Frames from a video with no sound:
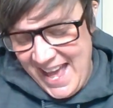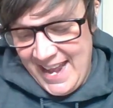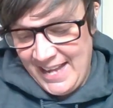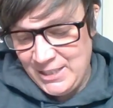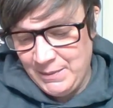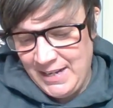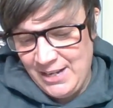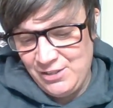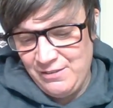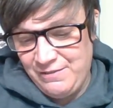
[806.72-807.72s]
An
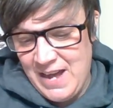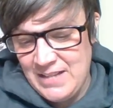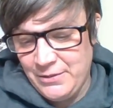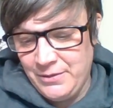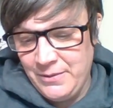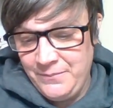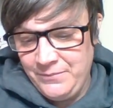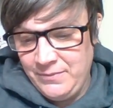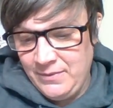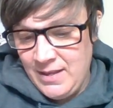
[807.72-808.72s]
explanation followed.
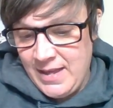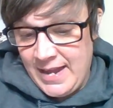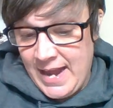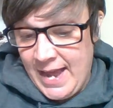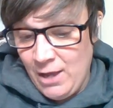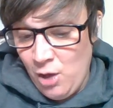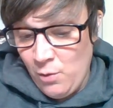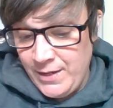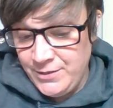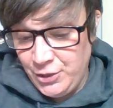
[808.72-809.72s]
Can I
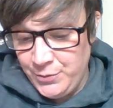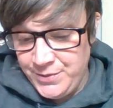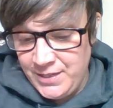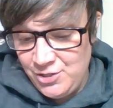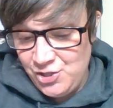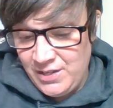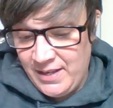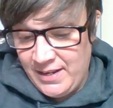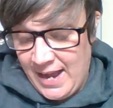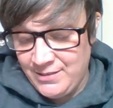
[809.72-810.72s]
always use it? She
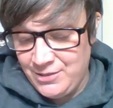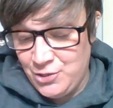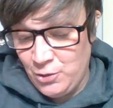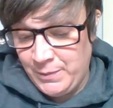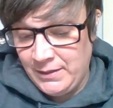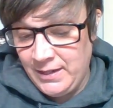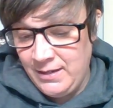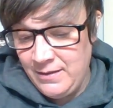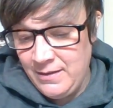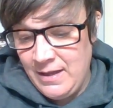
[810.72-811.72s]
then asked
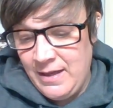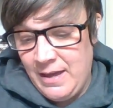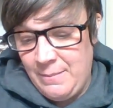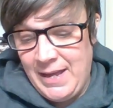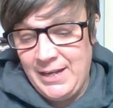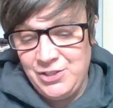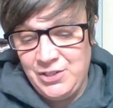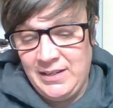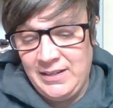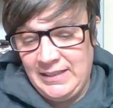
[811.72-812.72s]
stupidly.
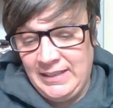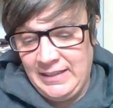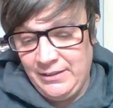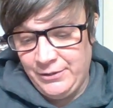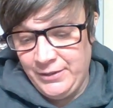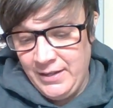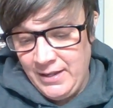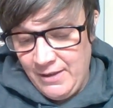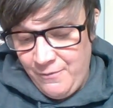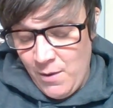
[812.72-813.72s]
Imagine it, Ely giggled.
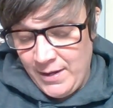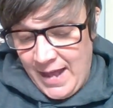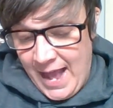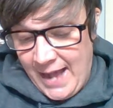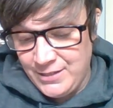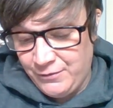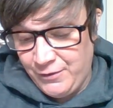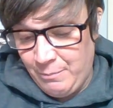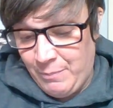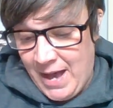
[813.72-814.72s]
If one asked for
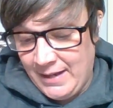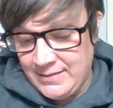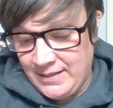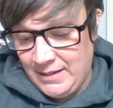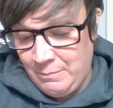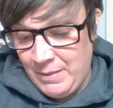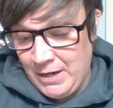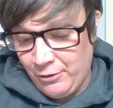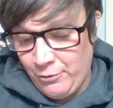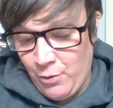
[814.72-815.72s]
the box in
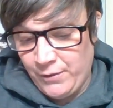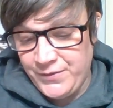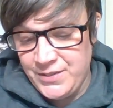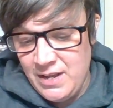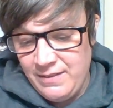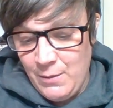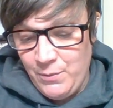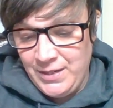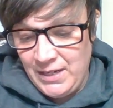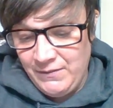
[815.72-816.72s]
Binkerkorf's, they
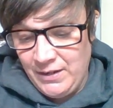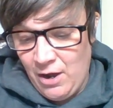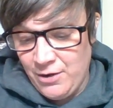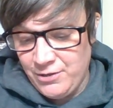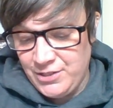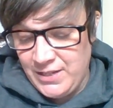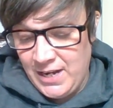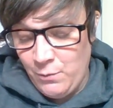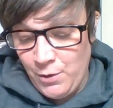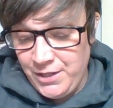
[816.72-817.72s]
wouldn't even
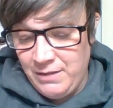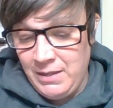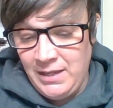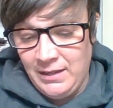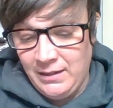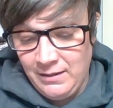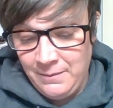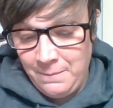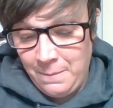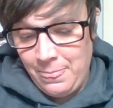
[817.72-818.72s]
understand what you mean.
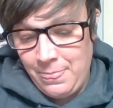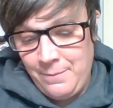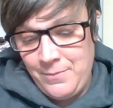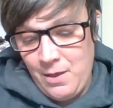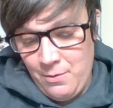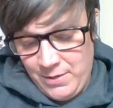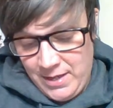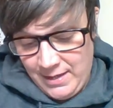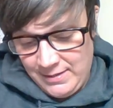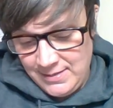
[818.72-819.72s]
Oh,
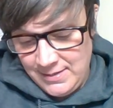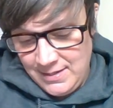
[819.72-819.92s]
Kit.